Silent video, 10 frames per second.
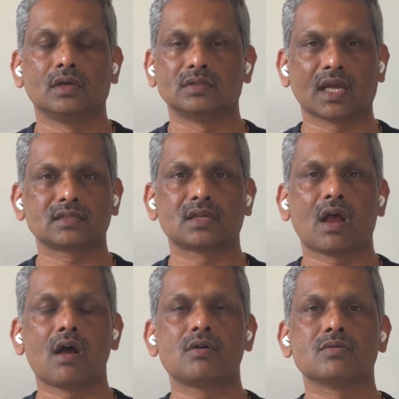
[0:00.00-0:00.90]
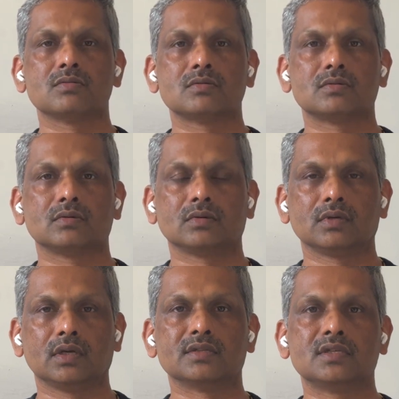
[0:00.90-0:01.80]
That's how
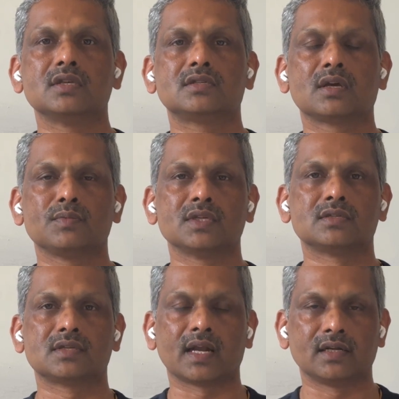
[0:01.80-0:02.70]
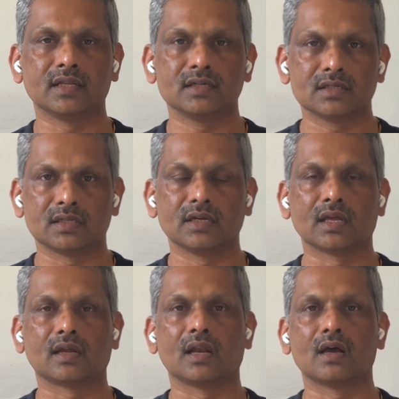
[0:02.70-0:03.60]
a system is set in
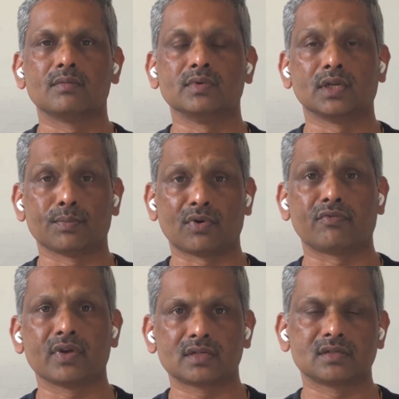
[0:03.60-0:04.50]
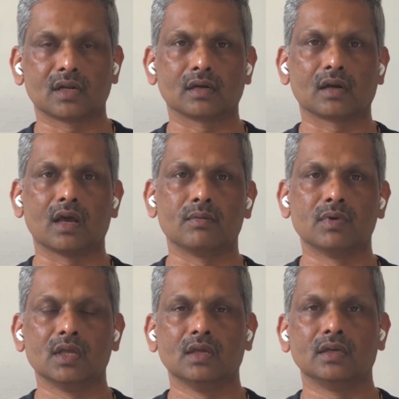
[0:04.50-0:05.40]
a club, in a professional club,
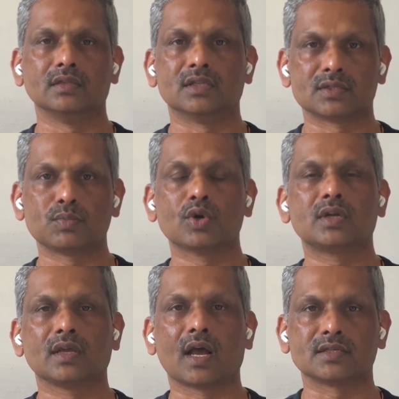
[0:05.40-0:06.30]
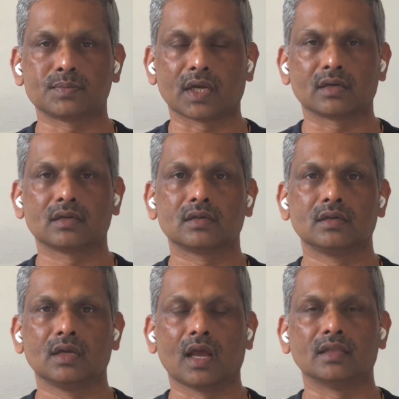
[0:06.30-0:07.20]
in the sporting aspect.
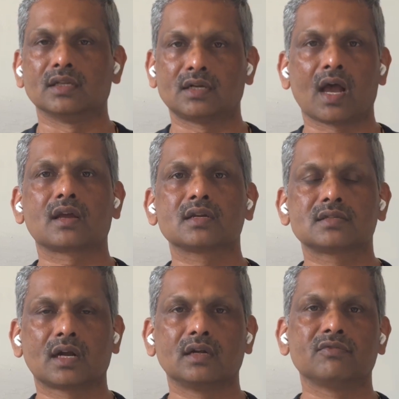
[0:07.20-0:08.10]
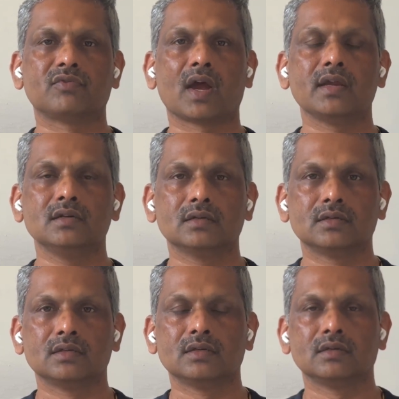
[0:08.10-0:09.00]
And the targets are defined
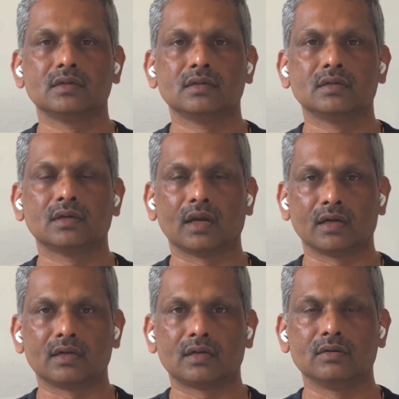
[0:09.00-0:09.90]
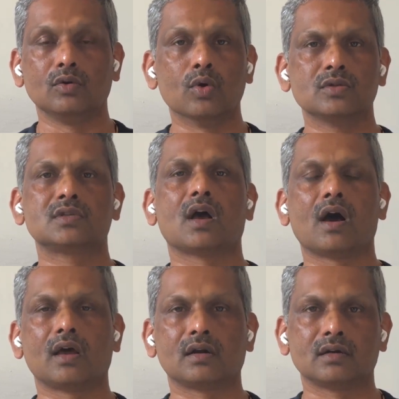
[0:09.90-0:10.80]
and goals are